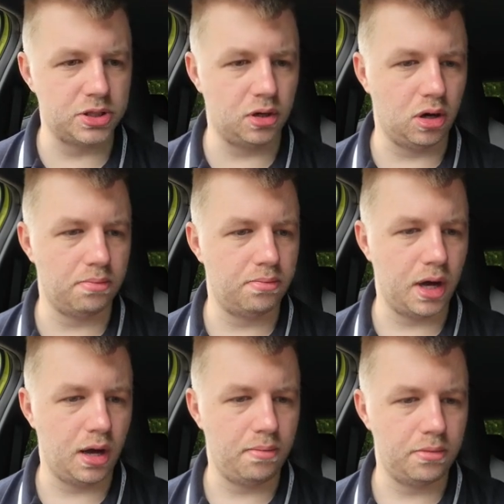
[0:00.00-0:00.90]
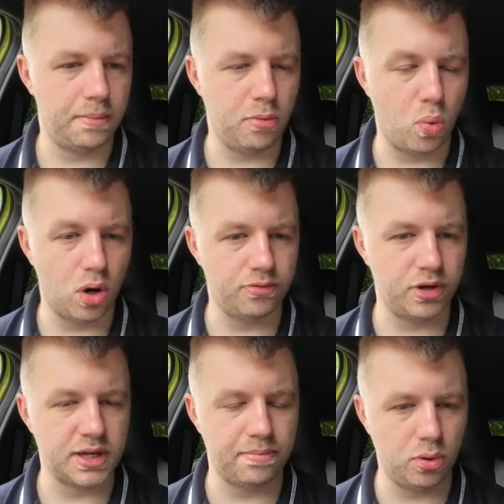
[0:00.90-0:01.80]
So you've got number one, for
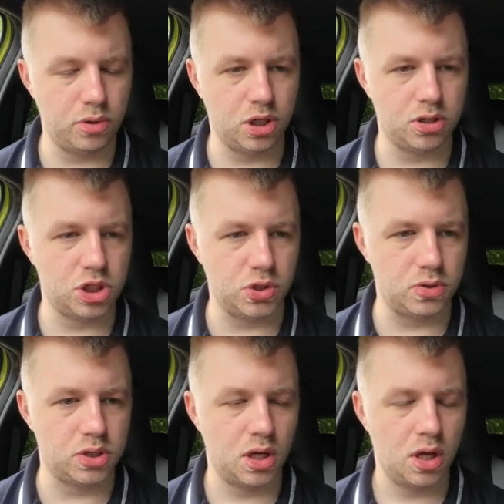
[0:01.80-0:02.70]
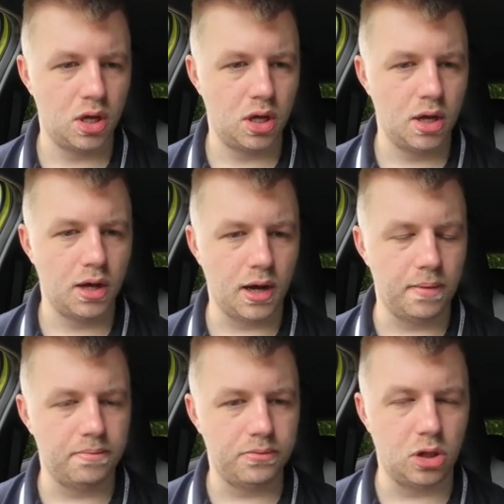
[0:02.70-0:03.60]
example, and you can choose
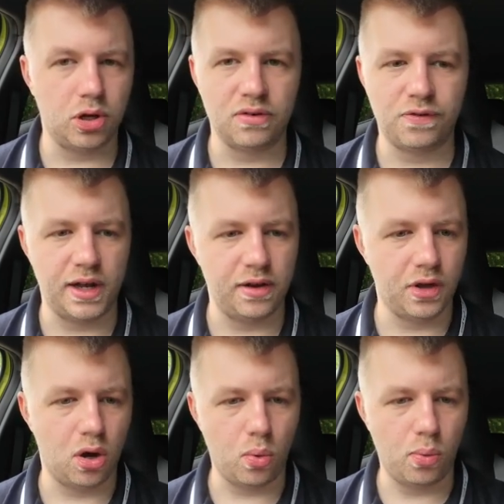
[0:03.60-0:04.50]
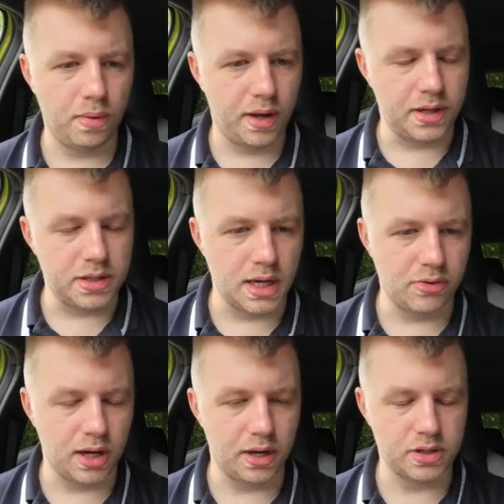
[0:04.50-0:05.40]
the look and feel of the whole
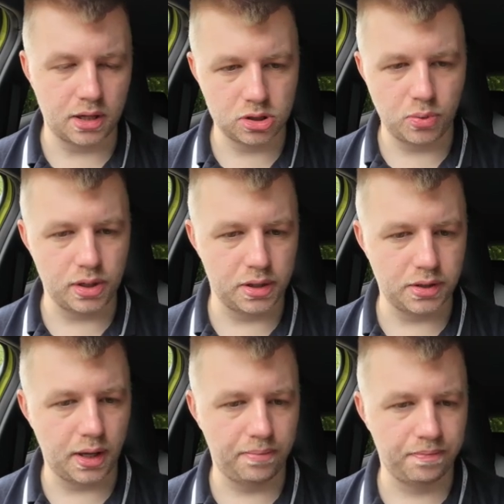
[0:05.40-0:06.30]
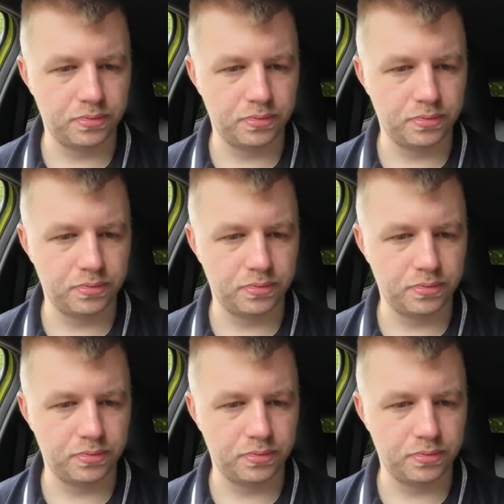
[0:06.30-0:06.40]
interior here. So that looks quite nice there.